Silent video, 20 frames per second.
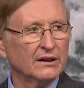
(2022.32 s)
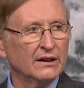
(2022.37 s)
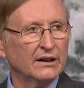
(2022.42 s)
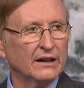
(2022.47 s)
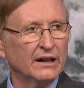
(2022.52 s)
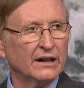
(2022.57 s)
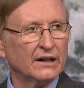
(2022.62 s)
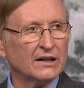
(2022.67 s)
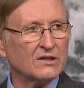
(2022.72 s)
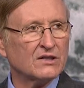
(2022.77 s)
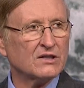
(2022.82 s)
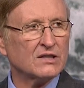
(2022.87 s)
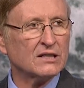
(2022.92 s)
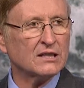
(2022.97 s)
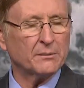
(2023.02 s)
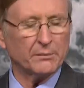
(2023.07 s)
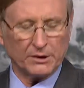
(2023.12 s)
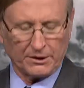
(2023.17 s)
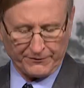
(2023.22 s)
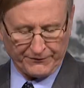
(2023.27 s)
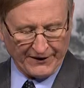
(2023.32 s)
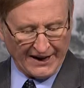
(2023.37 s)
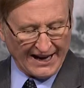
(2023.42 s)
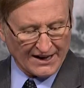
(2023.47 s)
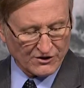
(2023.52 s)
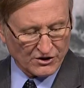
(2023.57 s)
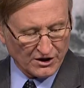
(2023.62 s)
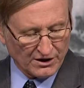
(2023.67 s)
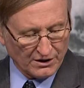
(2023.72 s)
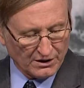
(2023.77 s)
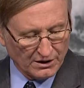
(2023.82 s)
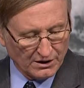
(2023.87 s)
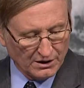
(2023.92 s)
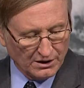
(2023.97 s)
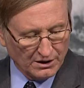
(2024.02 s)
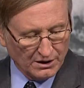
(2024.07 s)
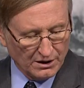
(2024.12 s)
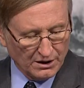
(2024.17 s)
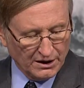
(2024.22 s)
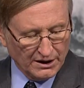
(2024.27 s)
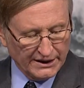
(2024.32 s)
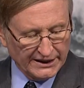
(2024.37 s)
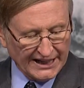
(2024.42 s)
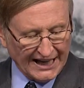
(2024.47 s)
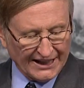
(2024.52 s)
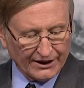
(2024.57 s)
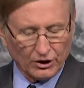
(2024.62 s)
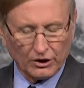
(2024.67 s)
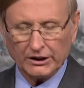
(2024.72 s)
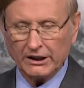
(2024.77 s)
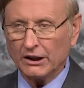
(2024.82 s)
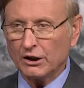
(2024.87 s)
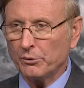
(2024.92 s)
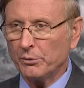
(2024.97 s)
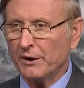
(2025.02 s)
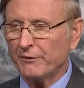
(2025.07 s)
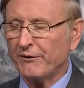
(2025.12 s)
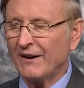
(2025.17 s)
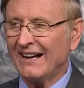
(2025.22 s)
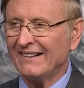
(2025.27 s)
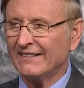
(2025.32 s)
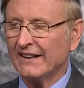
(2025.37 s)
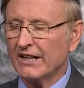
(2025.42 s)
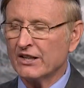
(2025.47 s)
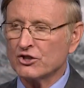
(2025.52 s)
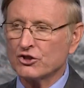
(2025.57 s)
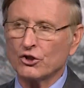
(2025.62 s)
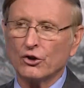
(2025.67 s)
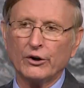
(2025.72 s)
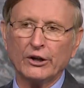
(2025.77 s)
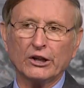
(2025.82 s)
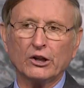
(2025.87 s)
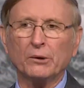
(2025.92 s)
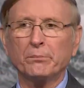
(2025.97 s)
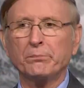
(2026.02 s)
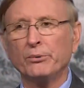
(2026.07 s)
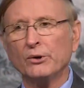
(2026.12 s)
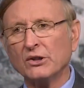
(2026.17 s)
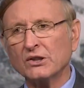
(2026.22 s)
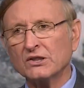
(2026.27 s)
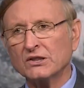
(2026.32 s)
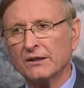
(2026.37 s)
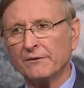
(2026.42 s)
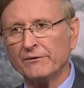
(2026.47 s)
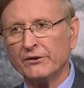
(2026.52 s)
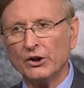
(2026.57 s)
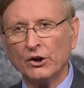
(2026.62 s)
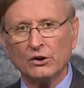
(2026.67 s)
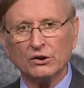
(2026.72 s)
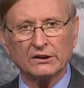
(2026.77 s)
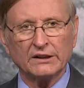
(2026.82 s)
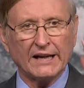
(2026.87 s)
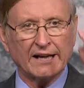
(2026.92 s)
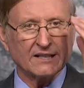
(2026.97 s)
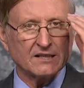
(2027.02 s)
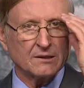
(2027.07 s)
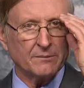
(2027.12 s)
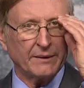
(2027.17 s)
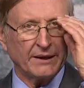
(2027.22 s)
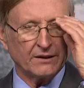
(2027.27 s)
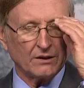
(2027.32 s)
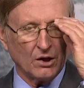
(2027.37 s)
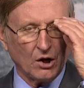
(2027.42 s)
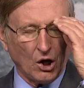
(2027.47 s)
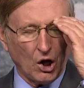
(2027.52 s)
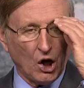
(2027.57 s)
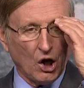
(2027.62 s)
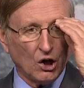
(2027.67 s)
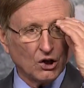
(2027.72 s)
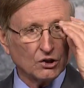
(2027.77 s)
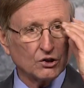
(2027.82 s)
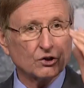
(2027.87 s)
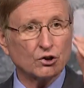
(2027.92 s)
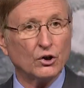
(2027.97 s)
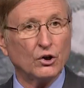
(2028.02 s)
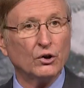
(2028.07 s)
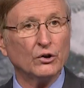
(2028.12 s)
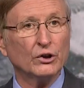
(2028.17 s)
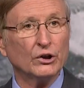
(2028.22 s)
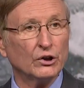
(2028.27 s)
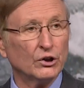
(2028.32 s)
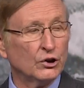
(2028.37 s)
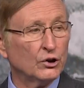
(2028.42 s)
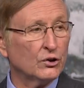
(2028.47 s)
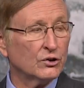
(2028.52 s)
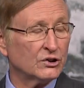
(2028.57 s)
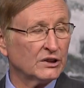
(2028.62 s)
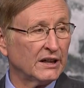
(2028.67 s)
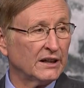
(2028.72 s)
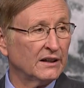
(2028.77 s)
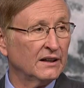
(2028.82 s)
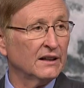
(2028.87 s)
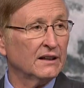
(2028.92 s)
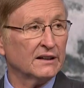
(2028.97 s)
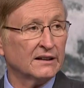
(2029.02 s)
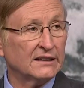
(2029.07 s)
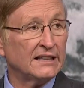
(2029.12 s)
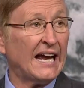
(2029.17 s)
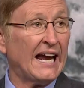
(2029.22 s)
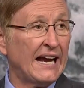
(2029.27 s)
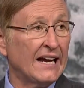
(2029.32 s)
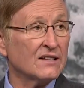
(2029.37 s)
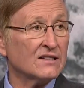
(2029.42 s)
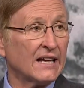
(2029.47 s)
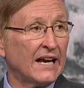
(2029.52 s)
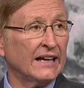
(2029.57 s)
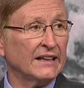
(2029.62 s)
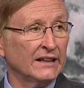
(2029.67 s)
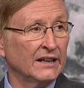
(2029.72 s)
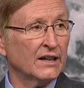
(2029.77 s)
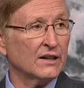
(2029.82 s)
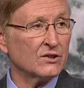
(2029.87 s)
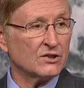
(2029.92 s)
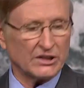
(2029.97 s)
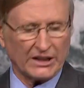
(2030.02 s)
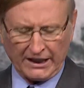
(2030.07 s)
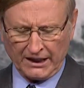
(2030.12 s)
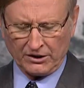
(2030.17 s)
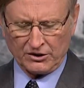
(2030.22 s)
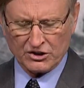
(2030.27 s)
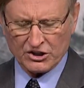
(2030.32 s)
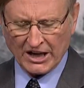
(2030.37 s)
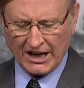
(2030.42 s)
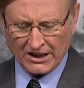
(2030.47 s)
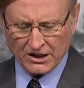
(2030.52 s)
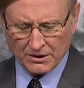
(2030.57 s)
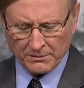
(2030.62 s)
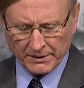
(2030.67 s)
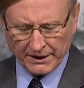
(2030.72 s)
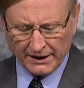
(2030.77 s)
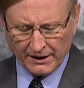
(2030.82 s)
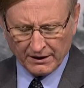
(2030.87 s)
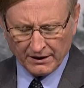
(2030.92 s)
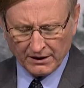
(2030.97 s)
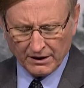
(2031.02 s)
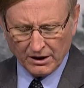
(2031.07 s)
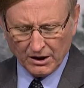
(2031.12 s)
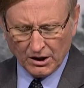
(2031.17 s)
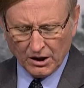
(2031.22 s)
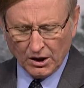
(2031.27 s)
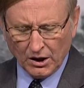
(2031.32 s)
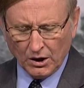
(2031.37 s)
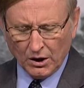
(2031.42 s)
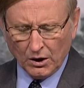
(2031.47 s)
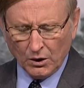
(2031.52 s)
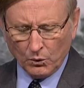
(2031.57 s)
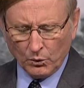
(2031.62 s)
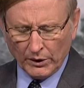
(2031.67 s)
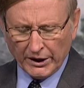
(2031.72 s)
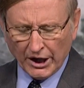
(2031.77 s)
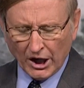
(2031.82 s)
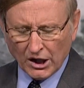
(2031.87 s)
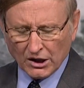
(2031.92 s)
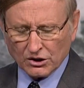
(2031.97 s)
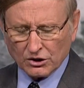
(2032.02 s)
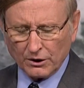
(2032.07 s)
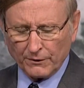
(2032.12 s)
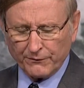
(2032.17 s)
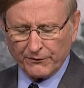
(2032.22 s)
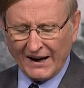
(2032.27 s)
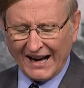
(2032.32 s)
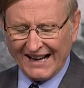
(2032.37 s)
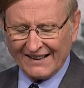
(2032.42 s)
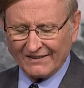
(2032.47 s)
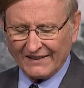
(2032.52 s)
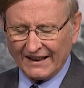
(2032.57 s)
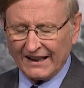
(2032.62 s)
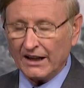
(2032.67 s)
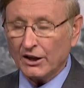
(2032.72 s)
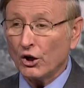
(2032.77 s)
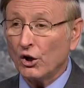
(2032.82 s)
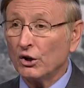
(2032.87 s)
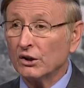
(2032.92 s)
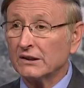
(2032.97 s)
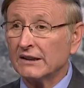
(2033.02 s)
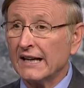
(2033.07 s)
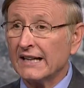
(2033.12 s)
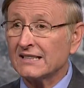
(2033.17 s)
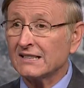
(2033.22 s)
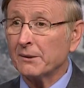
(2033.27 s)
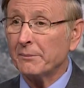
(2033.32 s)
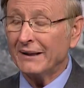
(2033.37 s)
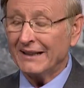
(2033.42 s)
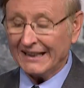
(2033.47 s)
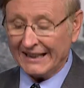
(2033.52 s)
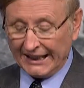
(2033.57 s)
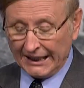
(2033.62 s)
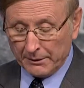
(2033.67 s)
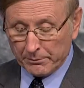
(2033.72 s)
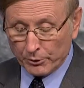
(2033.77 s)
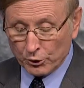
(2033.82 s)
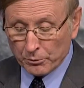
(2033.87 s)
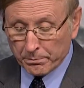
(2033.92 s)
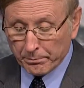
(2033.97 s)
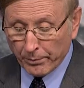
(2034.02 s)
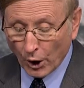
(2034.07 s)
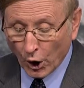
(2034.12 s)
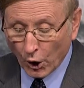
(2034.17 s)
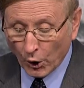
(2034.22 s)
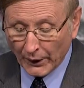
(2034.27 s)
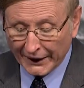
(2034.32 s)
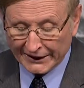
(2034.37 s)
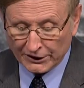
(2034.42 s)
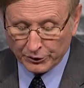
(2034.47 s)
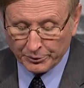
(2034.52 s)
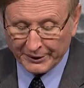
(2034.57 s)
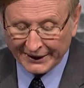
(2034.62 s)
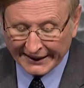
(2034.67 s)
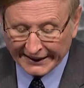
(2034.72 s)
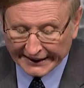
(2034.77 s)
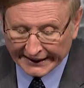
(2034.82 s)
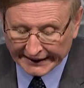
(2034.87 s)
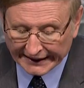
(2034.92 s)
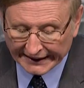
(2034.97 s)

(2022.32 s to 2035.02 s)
in a similar fashion, not only do we find the historical books of the Old Testament also using days and years interchangeably, we also find that in Old Testament Hebrew poetry,